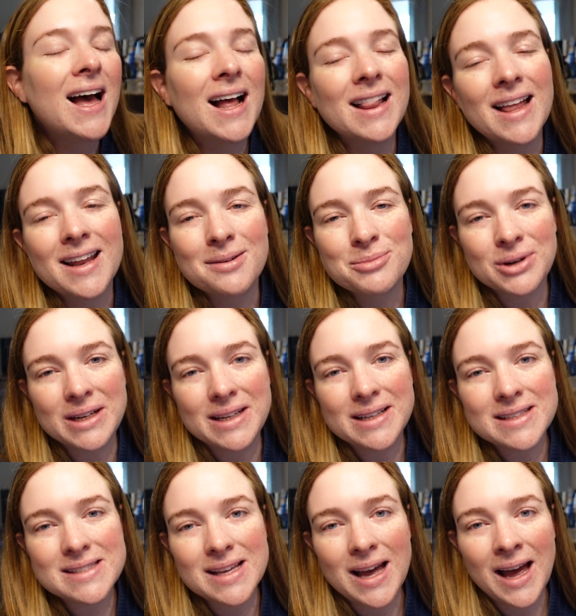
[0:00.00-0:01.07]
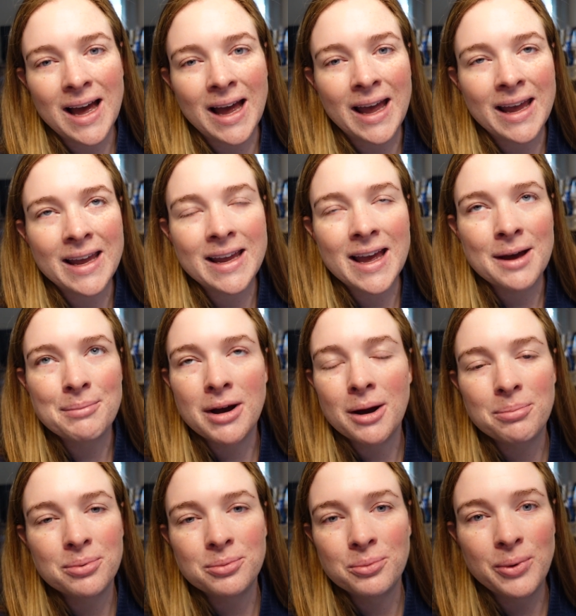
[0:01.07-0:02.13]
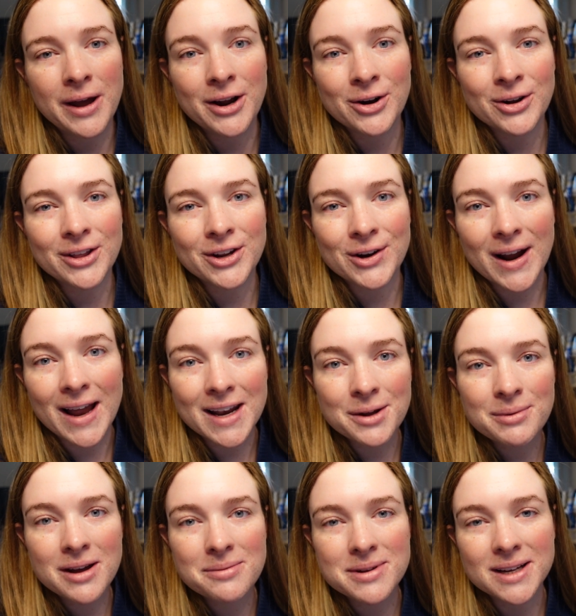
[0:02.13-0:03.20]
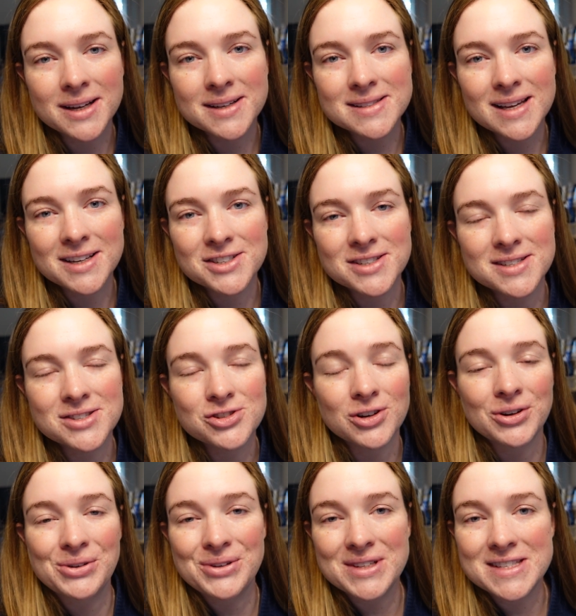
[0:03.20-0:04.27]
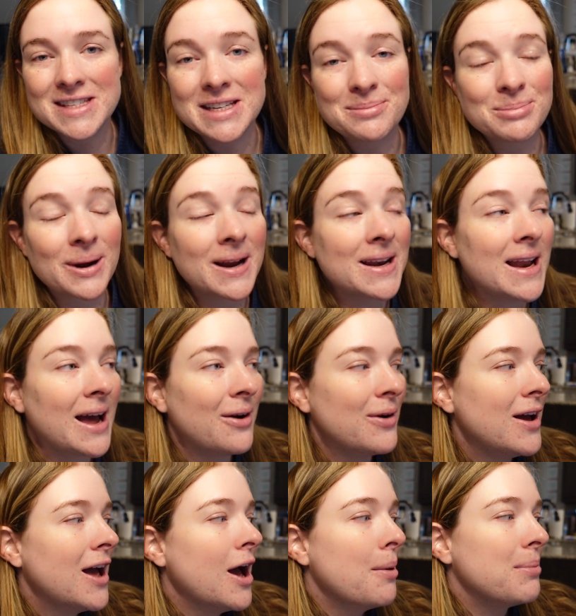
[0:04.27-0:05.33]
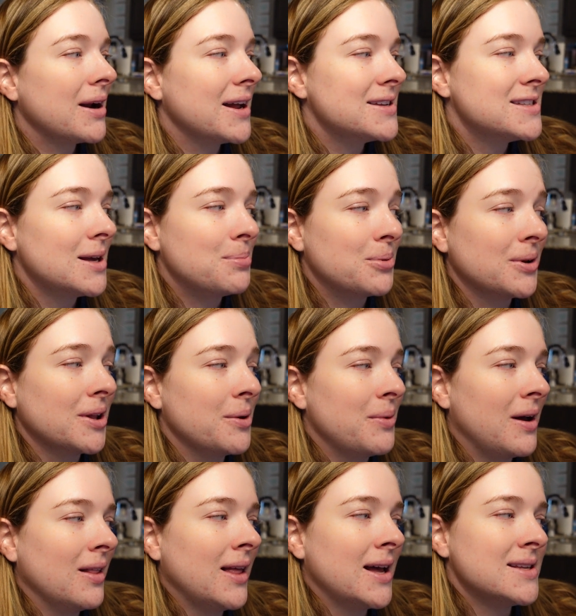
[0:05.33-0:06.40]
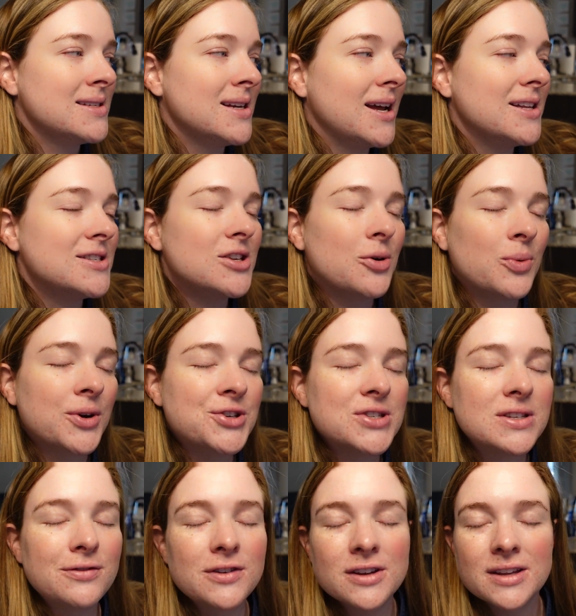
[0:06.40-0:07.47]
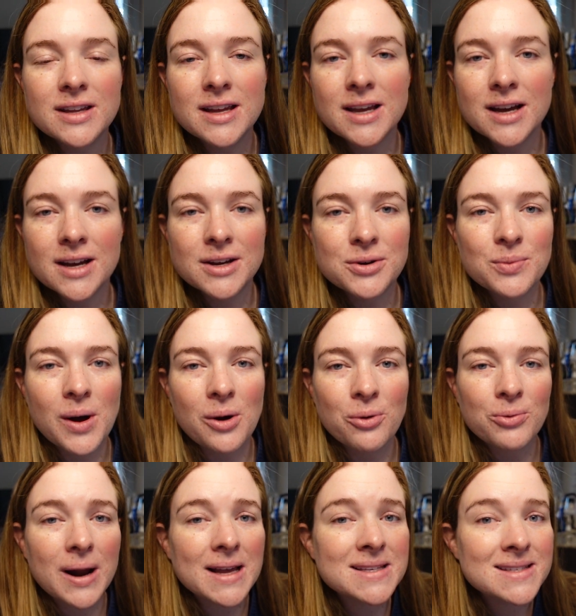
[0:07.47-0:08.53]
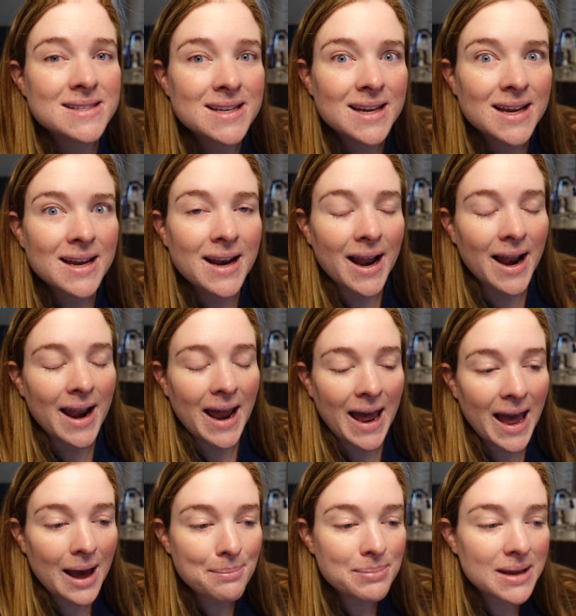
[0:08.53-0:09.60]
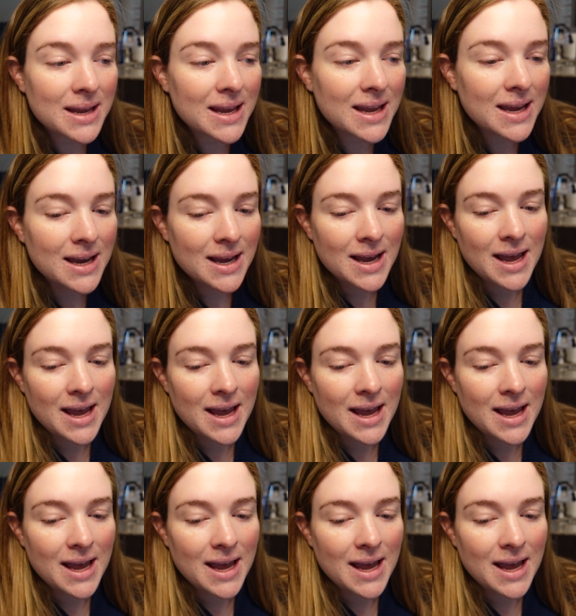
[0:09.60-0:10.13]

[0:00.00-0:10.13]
a lot of mornings I am up way earlier anyway because I just struggle to sleep right now, but I slept really well last night. So we're just feeling well rested and happy.